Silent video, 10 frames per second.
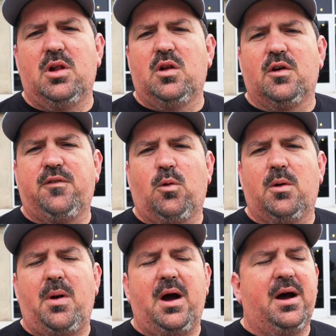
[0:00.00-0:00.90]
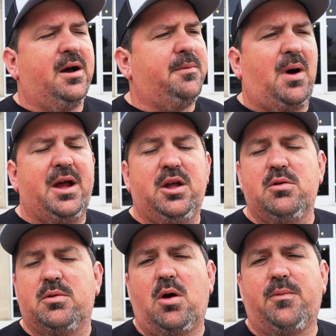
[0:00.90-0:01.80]
look for it by, by
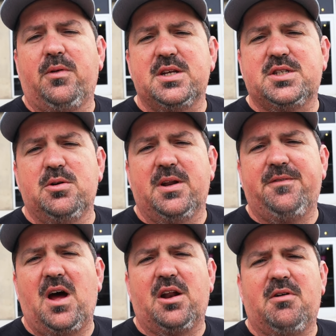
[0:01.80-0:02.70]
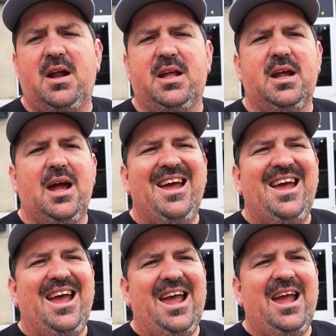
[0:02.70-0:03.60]
you, hopefully soon, if not already.
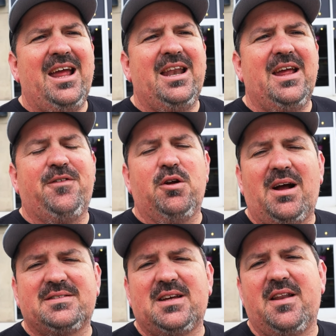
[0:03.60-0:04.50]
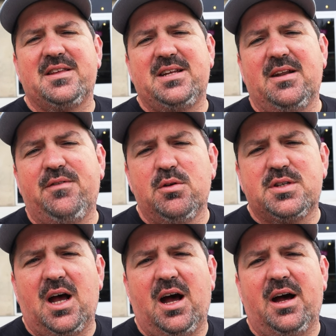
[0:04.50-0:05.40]
And if you're outside of the state of
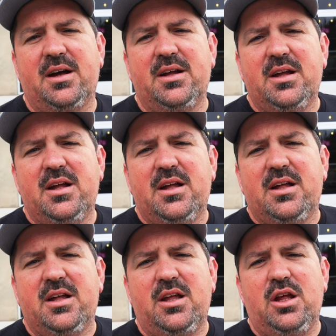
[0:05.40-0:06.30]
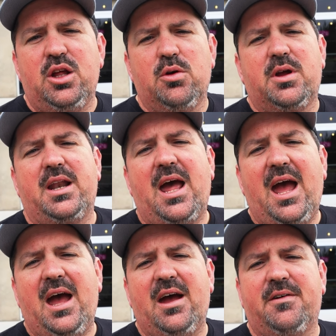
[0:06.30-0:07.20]
Utah, you can
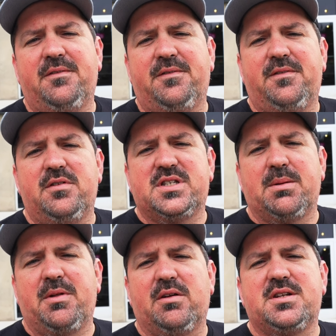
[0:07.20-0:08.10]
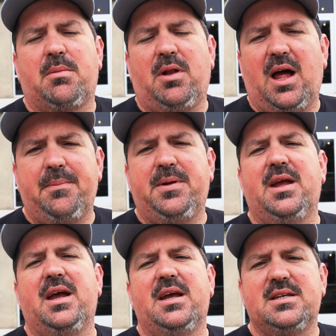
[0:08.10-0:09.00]
have some of their double
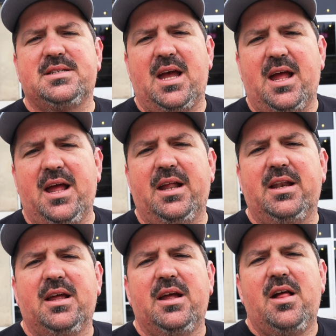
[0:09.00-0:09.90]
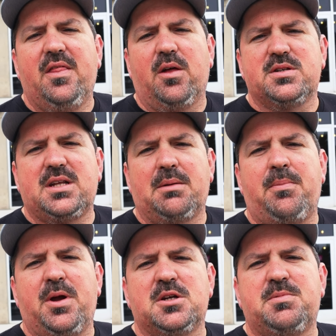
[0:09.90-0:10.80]
IPAs and those type
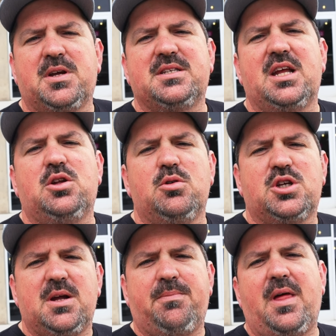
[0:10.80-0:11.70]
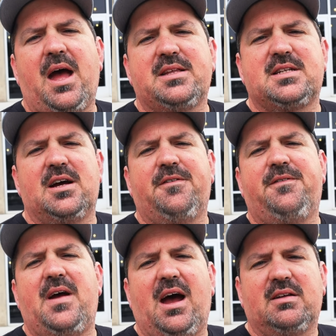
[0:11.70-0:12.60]
of beers because they do ship that
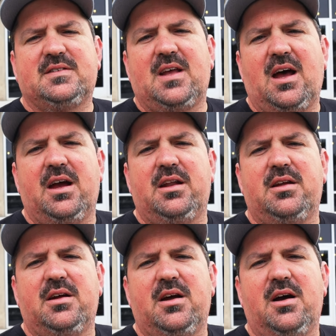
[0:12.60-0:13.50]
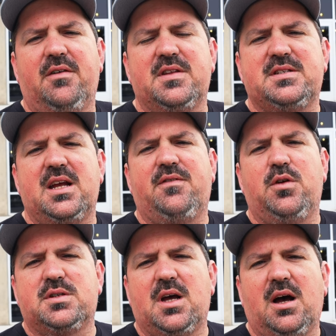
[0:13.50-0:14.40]
stuff outside of the state of
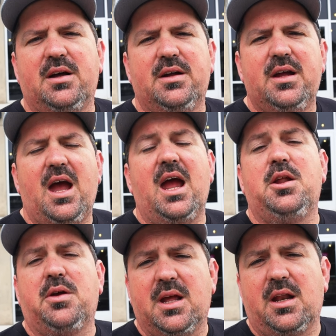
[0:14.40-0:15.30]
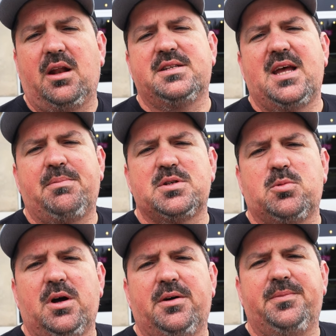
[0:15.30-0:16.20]
Utah. And you can get it on tap as
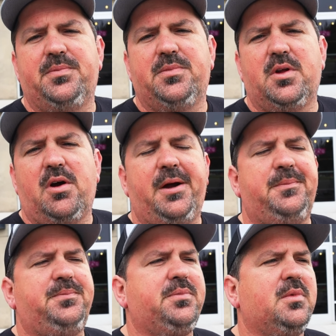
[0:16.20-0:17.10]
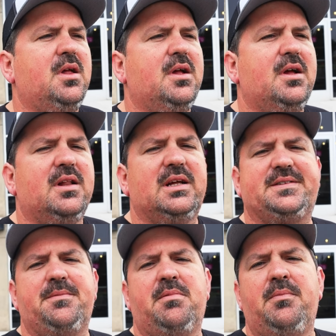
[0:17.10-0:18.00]
well. All right?
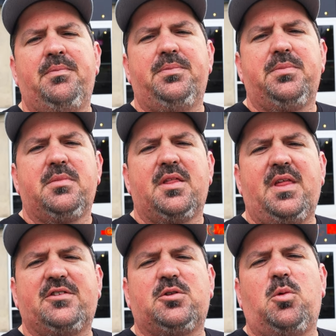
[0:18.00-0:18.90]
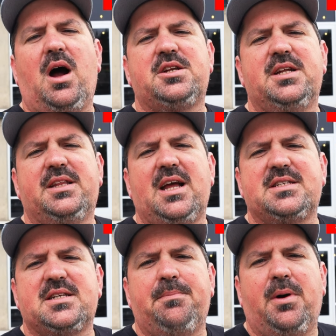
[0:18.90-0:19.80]
Listen, thanks for watching. Hit
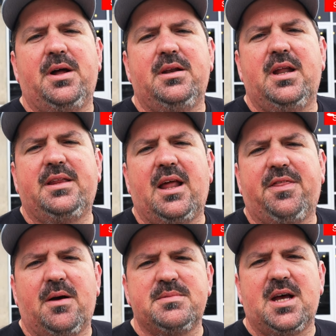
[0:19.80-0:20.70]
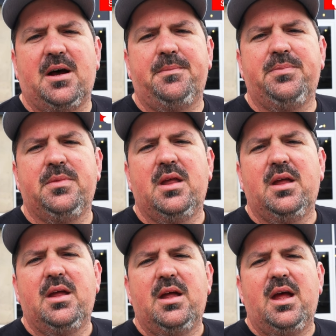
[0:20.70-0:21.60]
that sub button, hit that thumbs up,
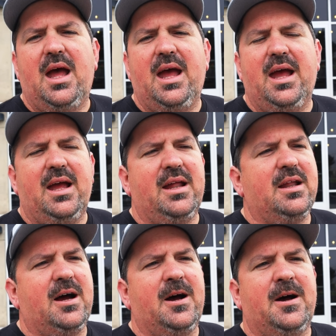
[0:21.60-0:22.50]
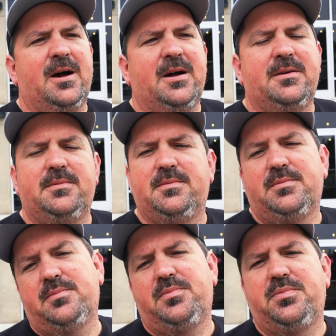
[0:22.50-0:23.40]
and uh,
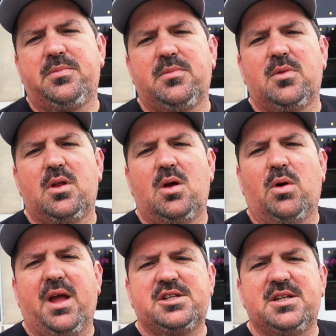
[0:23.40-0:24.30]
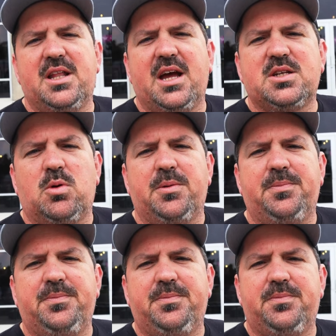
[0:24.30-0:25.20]
we'll catch you in the next one.